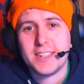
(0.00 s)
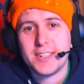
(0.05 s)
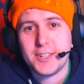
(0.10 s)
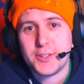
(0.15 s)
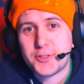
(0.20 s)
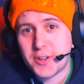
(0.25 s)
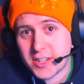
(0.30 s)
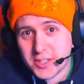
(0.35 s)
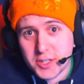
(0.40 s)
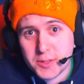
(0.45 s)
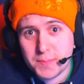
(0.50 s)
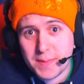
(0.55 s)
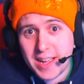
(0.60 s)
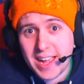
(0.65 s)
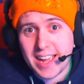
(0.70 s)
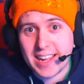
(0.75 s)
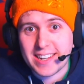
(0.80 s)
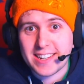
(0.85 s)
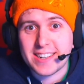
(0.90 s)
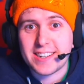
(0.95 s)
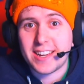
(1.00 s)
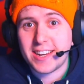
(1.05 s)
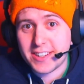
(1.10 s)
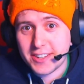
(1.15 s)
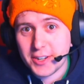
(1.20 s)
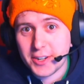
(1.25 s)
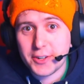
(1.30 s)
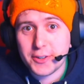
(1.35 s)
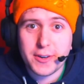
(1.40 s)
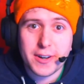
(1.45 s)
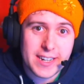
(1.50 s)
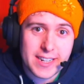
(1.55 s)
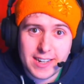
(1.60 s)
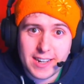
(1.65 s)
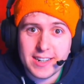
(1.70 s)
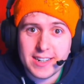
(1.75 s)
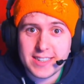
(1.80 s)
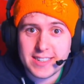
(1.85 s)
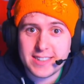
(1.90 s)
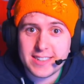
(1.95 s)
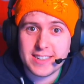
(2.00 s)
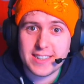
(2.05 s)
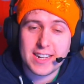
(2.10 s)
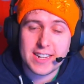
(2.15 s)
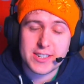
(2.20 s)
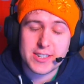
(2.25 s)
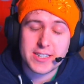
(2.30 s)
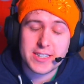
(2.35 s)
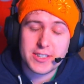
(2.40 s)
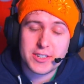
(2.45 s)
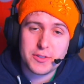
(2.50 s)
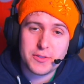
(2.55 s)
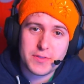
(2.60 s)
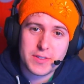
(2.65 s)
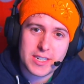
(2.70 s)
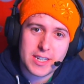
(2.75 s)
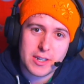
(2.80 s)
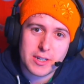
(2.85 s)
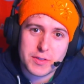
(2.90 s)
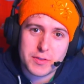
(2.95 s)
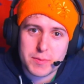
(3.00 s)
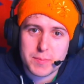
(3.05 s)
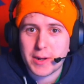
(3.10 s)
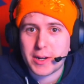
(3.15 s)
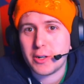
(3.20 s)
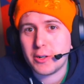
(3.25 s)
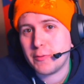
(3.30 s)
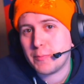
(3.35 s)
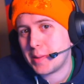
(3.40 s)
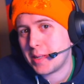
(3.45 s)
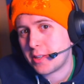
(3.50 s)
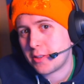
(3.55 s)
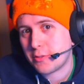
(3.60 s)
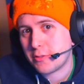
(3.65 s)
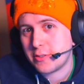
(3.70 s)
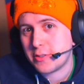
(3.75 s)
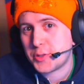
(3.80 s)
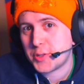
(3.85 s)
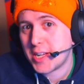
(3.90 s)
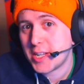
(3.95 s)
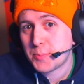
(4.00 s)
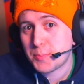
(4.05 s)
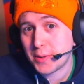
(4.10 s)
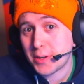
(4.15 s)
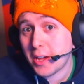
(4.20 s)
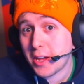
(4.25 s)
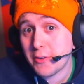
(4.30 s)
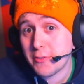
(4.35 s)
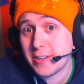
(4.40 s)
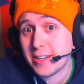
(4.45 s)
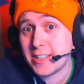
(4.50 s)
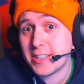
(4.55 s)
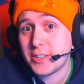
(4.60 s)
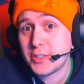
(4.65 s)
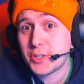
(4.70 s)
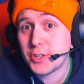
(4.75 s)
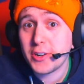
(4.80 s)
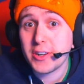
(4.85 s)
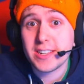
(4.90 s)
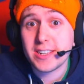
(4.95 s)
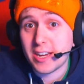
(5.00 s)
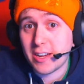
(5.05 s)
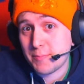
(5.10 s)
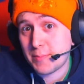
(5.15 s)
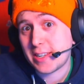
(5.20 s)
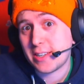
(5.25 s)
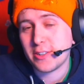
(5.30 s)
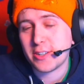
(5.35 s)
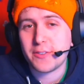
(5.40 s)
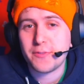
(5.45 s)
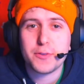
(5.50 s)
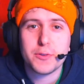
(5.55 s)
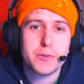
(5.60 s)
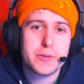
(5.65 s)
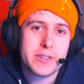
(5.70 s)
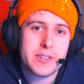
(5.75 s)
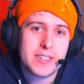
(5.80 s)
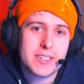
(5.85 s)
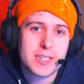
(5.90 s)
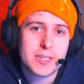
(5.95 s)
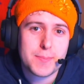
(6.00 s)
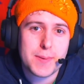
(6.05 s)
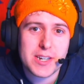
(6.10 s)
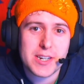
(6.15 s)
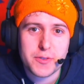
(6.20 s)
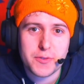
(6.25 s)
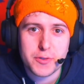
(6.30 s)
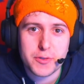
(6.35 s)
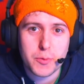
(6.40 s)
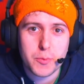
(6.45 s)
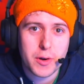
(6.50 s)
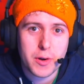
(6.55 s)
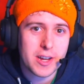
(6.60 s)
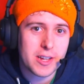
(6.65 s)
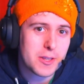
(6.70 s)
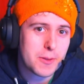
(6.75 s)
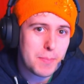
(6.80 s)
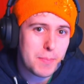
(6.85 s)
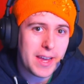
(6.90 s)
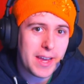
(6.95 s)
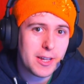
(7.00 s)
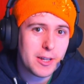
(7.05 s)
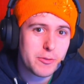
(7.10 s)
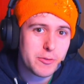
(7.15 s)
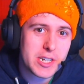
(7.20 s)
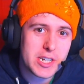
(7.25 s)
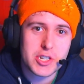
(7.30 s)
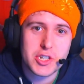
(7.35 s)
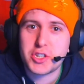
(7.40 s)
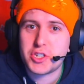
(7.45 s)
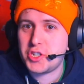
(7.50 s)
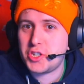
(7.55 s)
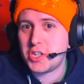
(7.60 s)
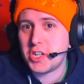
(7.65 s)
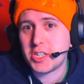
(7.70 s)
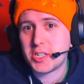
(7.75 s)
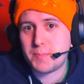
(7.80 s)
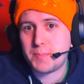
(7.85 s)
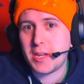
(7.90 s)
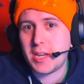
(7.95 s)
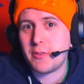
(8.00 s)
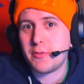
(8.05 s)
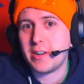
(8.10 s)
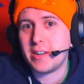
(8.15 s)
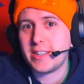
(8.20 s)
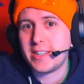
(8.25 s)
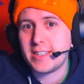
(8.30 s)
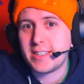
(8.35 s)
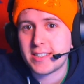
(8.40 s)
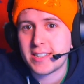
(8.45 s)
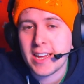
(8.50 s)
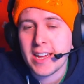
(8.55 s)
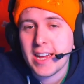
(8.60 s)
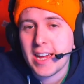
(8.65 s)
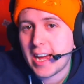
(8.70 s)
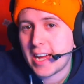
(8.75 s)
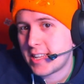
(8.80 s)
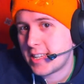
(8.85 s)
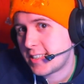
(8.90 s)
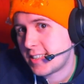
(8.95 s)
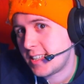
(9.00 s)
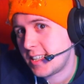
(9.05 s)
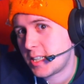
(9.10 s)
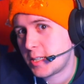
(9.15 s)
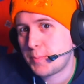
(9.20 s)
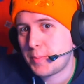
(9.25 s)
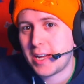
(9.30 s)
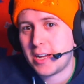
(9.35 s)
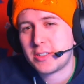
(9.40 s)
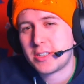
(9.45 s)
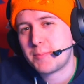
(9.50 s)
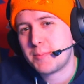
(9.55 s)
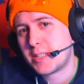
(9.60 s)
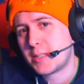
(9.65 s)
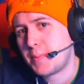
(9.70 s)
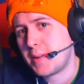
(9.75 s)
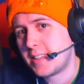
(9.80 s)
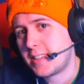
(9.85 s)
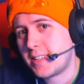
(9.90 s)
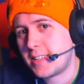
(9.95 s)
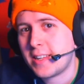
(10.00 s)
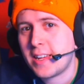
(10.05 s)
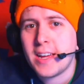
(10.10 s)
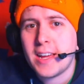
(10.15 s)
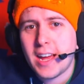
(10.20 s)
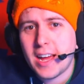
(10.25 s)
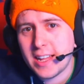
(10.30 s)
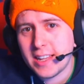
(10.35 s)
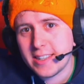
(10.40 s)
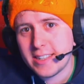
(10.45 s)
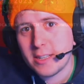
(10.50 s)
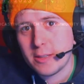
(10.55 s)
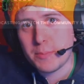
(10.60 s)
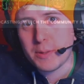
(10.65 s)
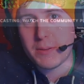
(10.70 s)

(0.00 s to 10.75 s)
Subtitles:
Dredge is back, and I know I didn't actually do videos for my whole playthrough of Dredge, but I really enjoyed it. I've been looking forward to this expansion for a while. The Pale Reach just been released, and at £6 I'm expecting a little bit